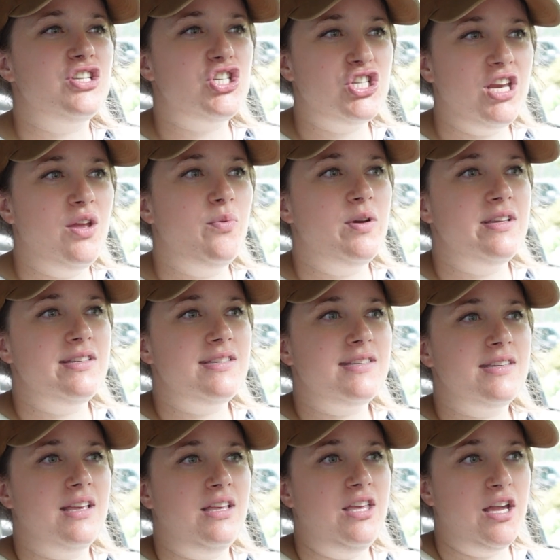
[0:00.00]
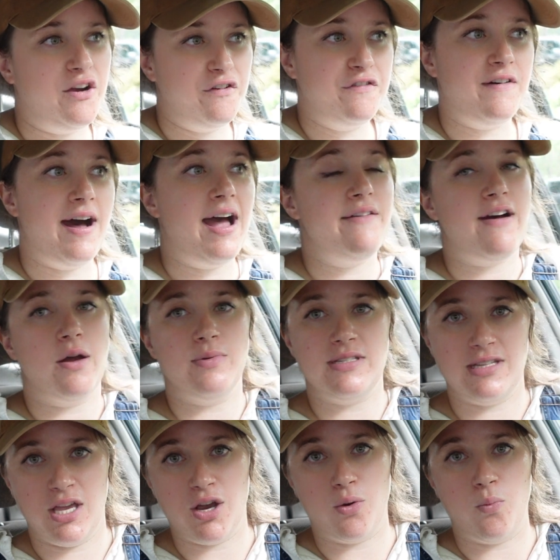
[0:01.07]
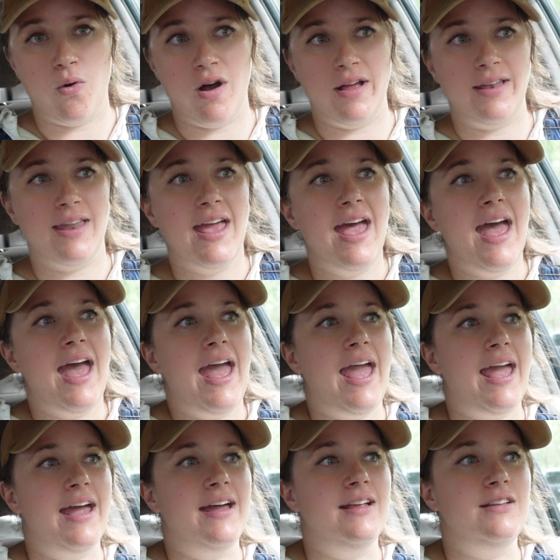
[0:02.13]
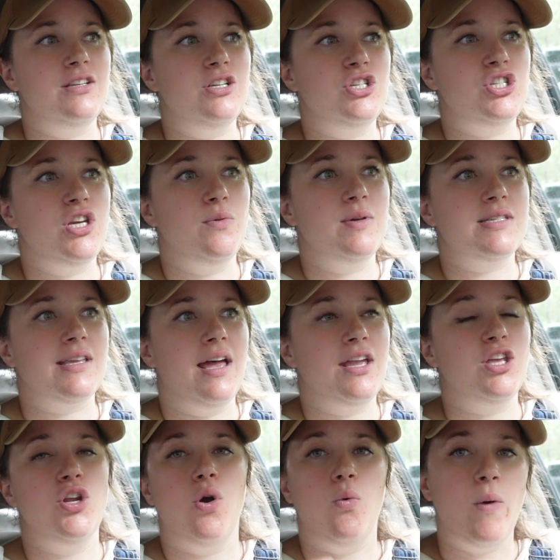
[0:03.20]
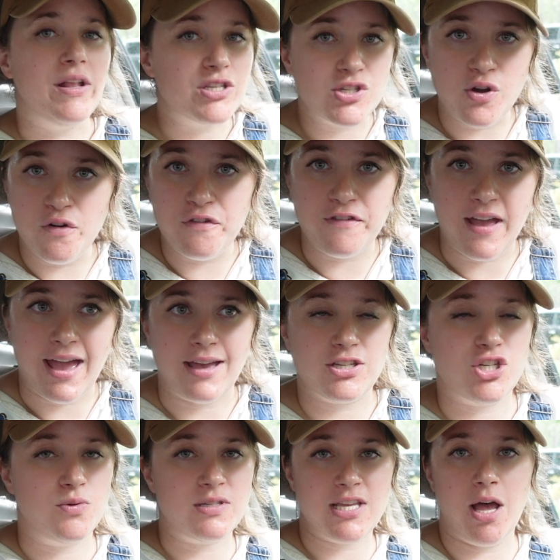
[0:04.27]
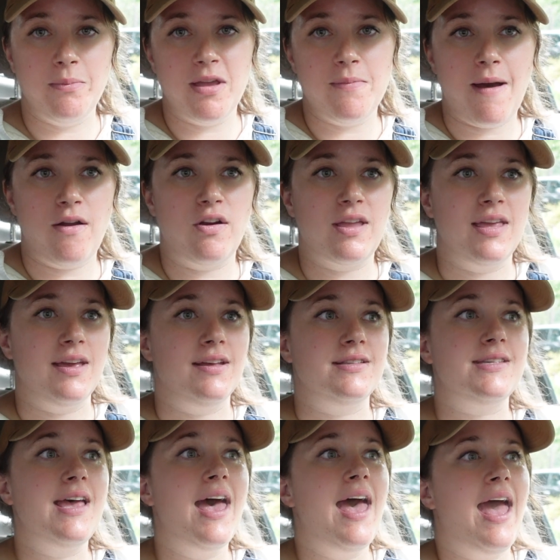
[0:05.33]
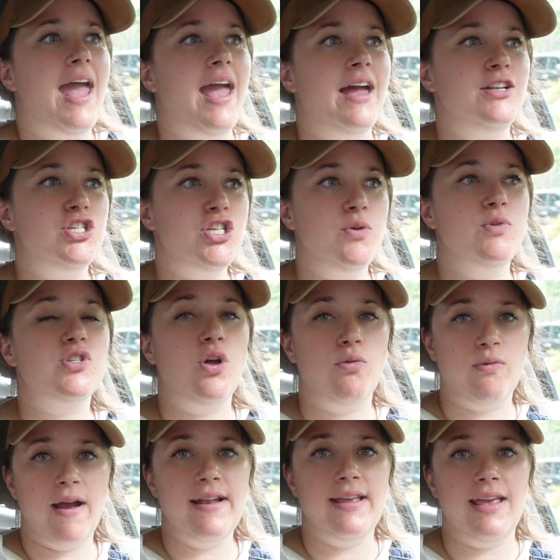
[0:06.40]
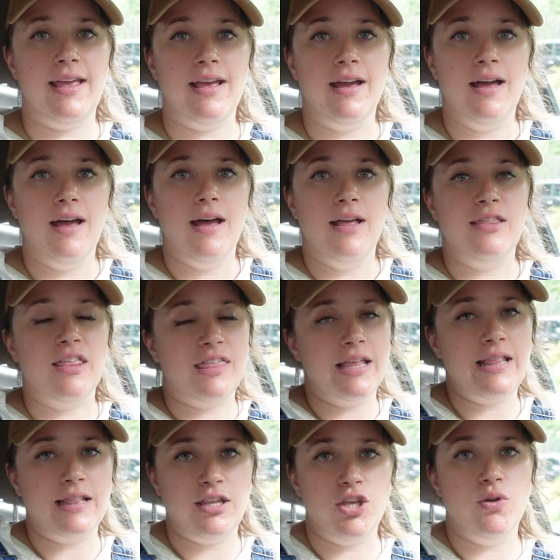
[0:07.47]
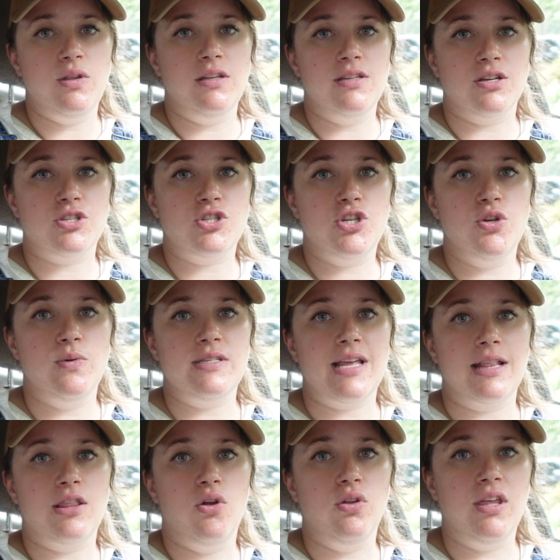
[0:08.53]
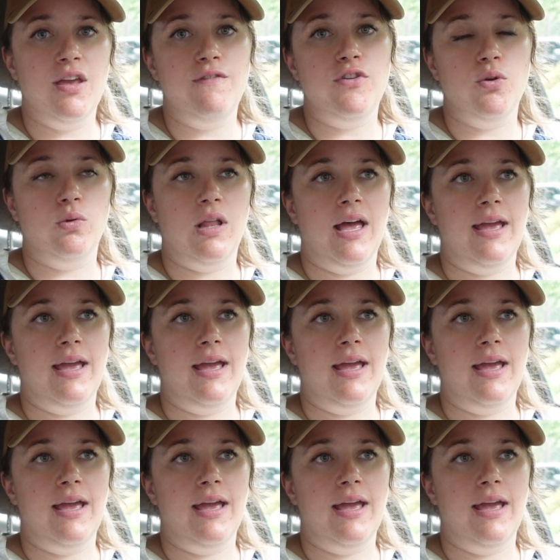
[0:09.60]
she was year 5. I was year 1. And she was like, it went so fast. She was telling me about her kids. And she was already, the thing that the union does too is that they'll give you